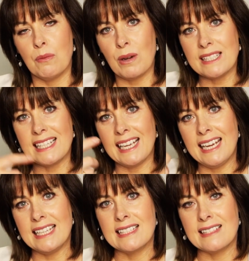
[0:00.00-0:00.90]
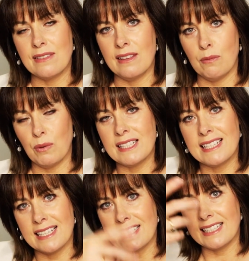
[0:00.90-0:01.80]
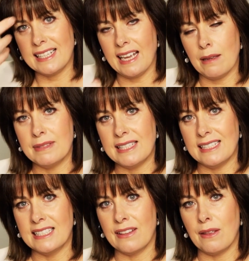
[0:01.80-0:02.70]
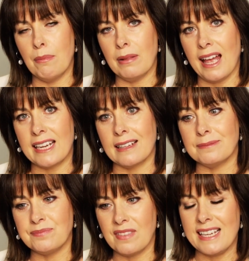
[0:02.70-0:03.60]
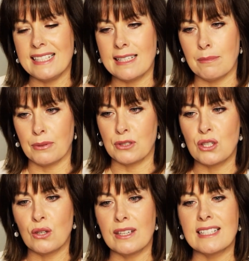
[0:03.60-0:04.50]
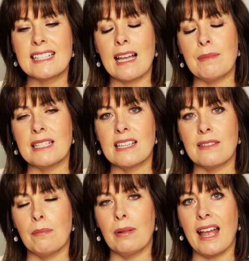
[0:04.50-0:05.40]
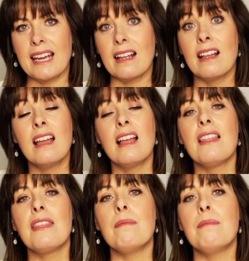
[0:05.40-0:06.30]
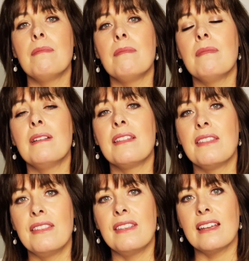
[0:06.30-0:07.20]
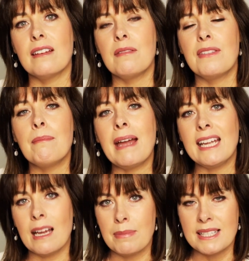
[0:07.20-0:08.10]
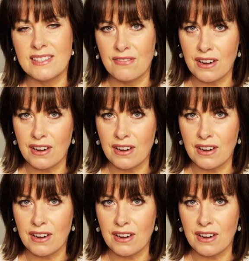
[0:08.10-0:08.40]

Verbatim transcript: once it comes into the bladder, these simple sugars come into the bladder, the makeup is